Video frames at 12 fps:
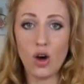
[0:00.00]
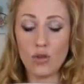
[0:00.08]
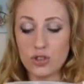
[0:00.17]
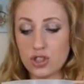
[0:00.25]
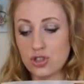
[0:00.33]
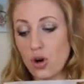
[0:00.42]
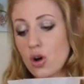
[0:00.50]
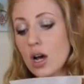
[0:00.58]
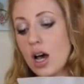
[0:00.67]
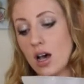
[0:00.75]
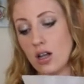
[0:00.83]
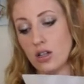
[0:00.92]
of
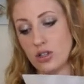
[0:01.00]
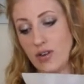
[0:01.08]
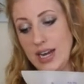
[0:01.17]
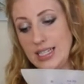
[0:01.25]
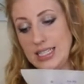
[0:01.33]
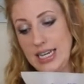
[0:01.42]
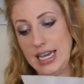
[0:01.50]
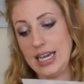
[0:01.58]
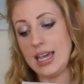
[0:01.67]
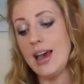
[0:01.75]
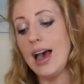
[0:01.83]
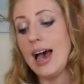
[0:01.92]
strong Earl Grey
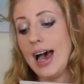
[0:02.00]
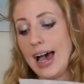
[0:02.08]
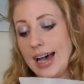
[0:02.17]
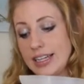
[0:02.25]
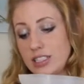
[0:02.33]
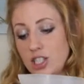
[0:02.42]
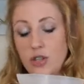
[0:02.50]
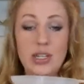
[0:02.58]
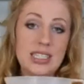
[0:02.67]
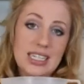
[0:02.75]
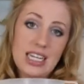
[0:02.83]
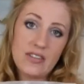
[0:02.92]
tea, and you
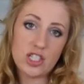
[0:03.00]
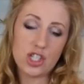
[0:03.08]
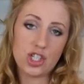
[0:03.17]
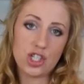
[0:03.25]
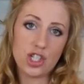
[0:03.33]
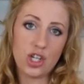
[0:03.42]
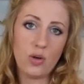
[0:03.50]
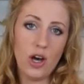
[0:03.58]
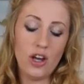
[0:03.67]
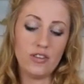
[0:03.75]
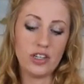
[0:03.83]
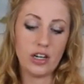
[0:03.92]
need to leave it to stew
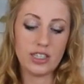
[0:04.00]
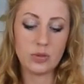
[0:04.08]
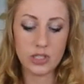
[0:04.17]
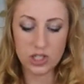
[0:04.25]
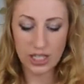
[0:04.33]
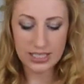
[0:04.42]
overnight, which I